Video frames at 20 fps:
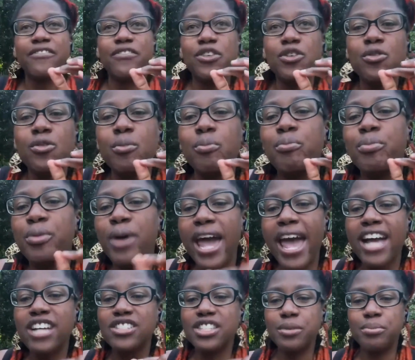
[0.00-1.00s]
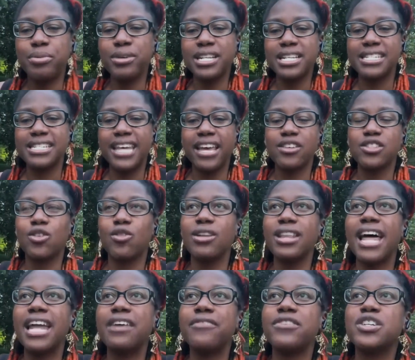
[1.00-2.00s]
If you actually put a sales goal,
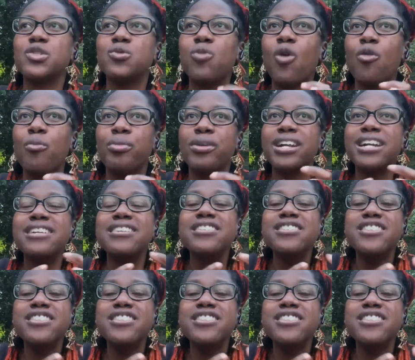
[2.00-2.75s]
a lot of us won't put a